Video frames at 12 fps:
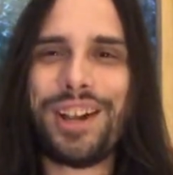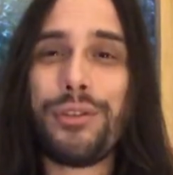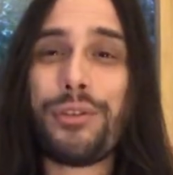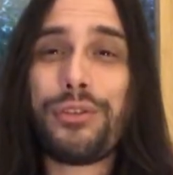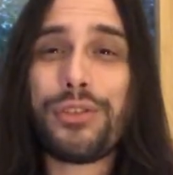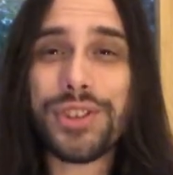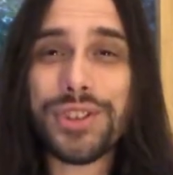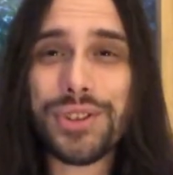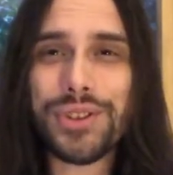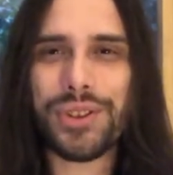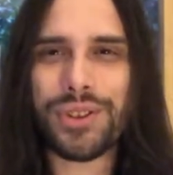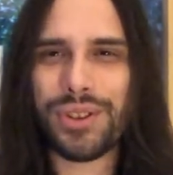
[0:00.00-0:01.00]

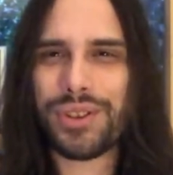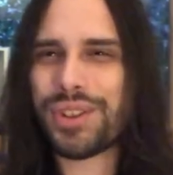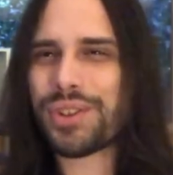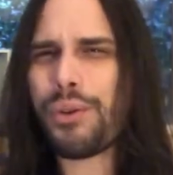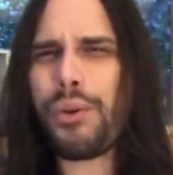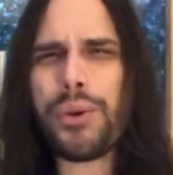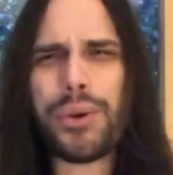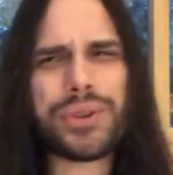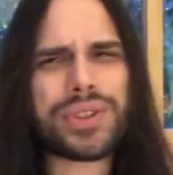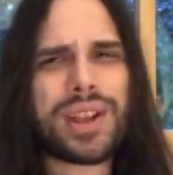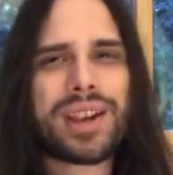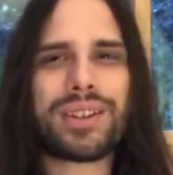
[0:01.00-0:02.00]
Physical, this whole
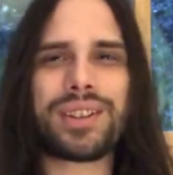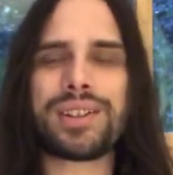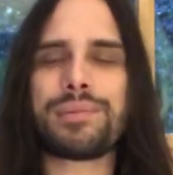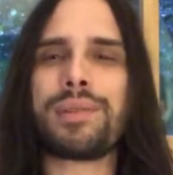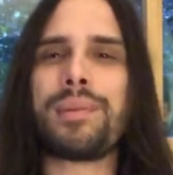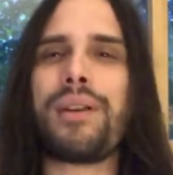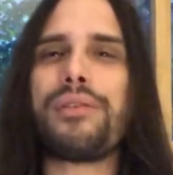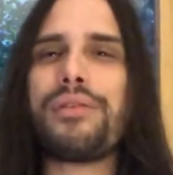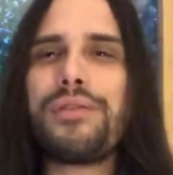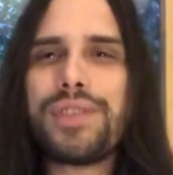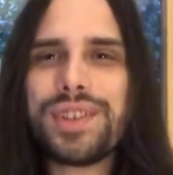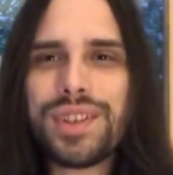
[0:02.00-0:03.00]
cycle has been about
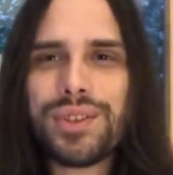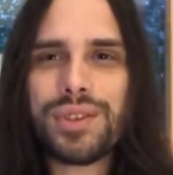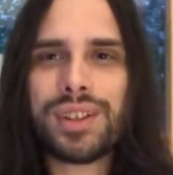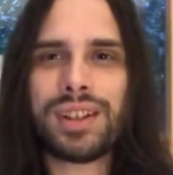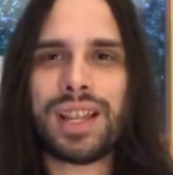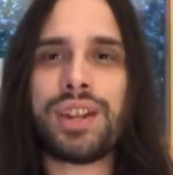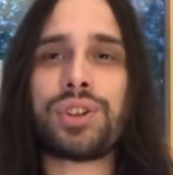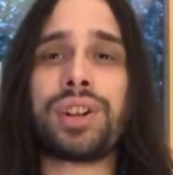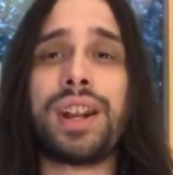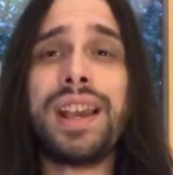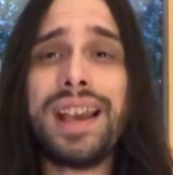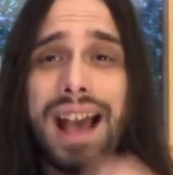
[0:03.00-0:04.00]
physical
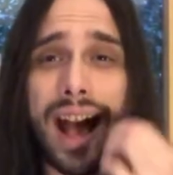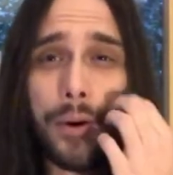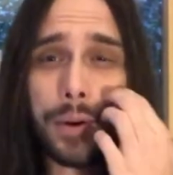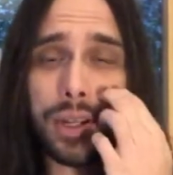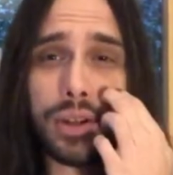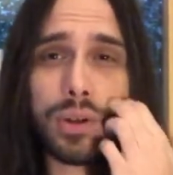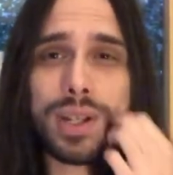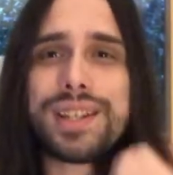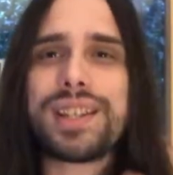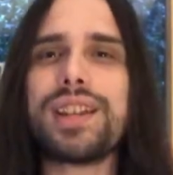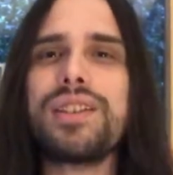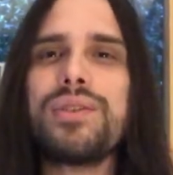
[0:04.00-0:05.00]
elation. How can you
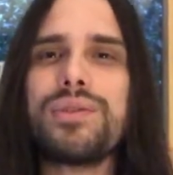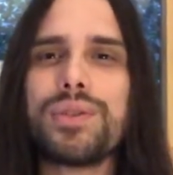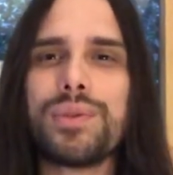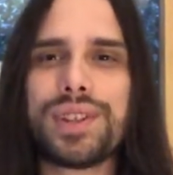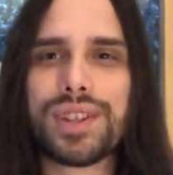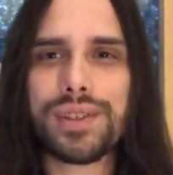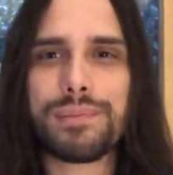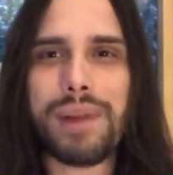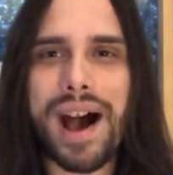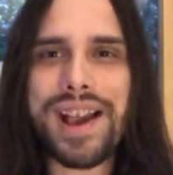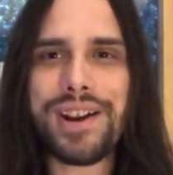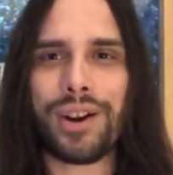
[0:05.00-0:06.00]
continue to
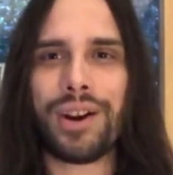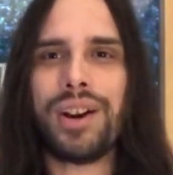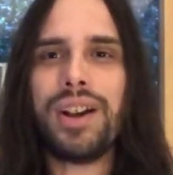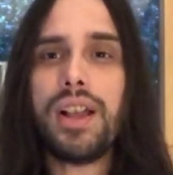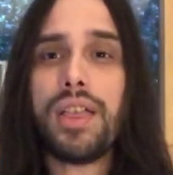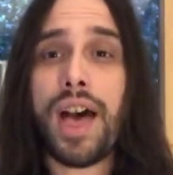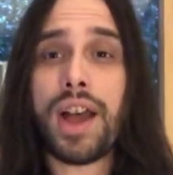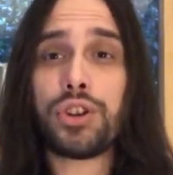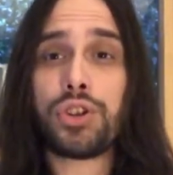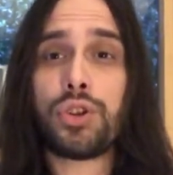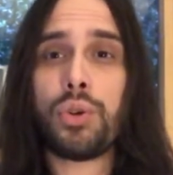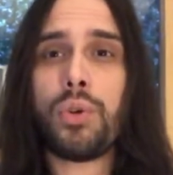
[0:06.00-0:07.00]
inspire that
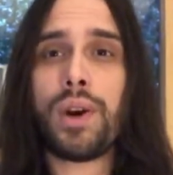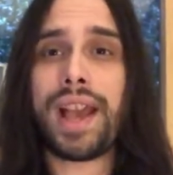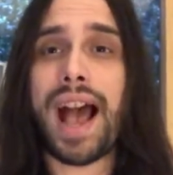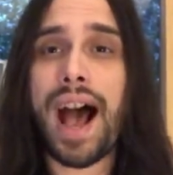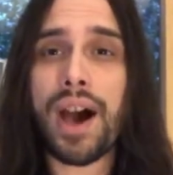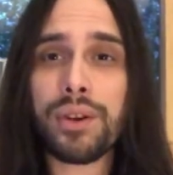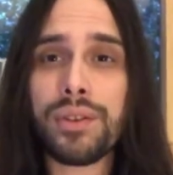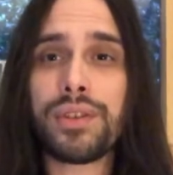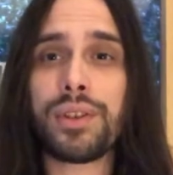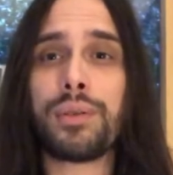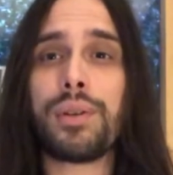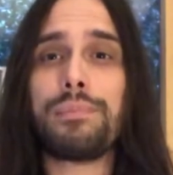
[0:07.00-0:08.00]
joy out of
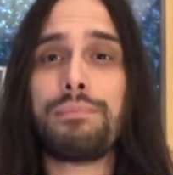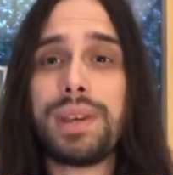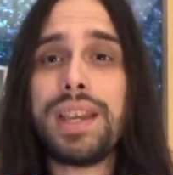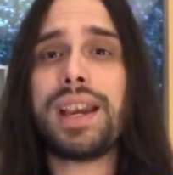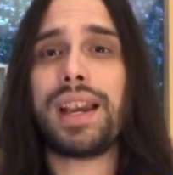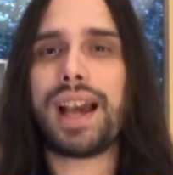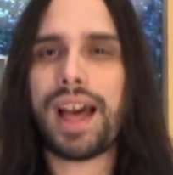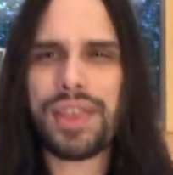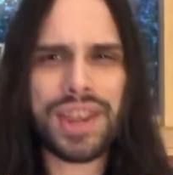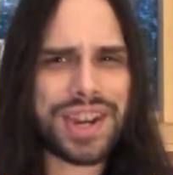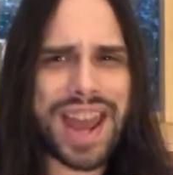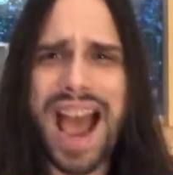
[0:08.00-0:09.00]
your being, at
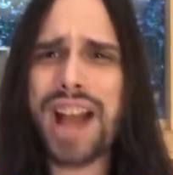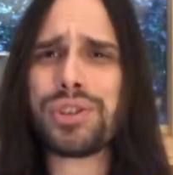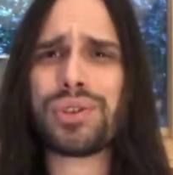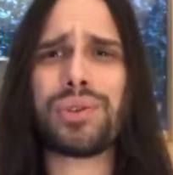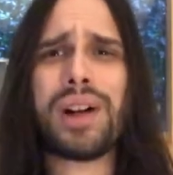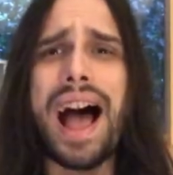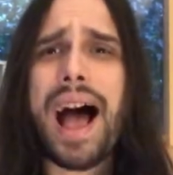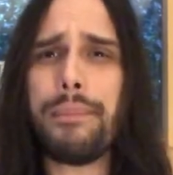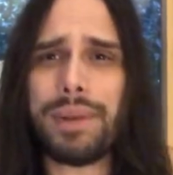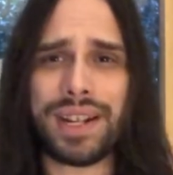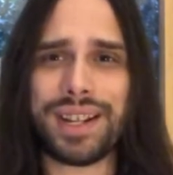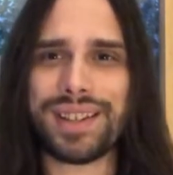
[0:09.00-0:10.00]
the natural
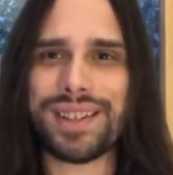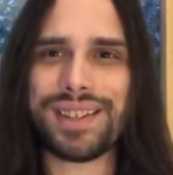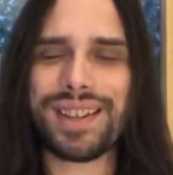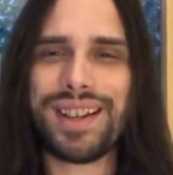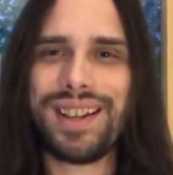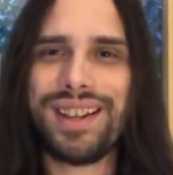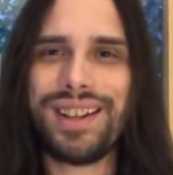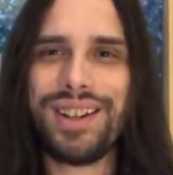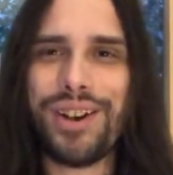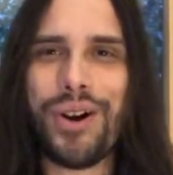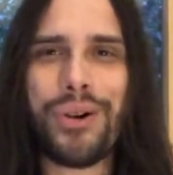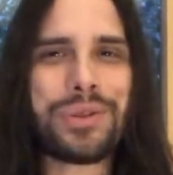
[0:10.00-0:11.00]
happiness?
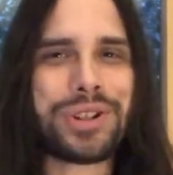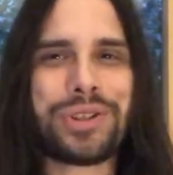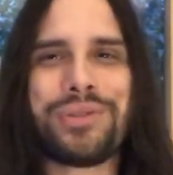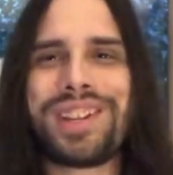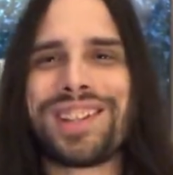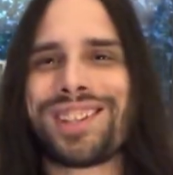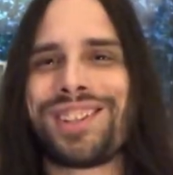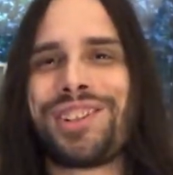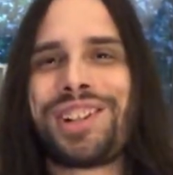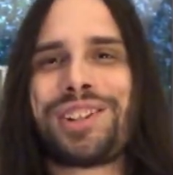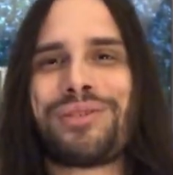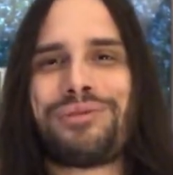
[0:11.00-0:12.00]
All we're doing is
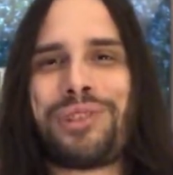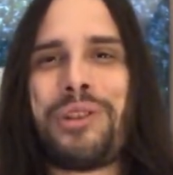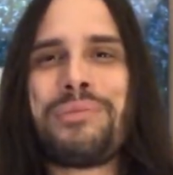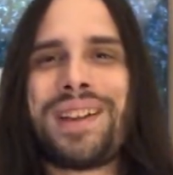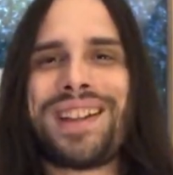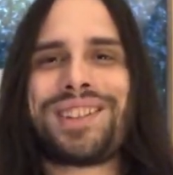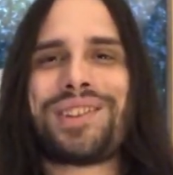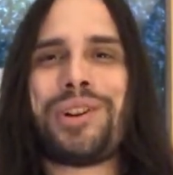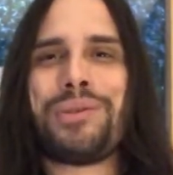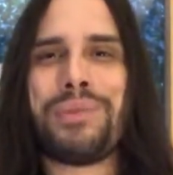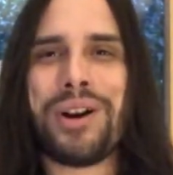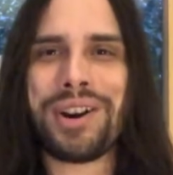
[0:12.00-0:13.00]
learning to romance
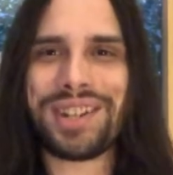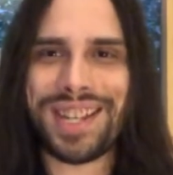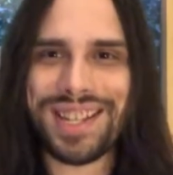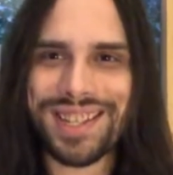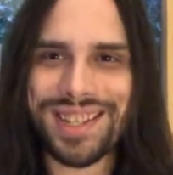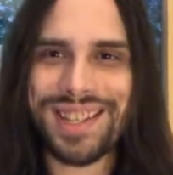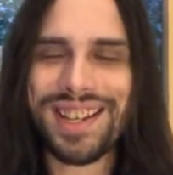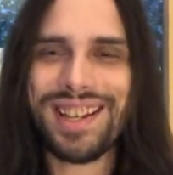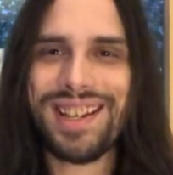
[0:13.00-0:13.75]
our bodies,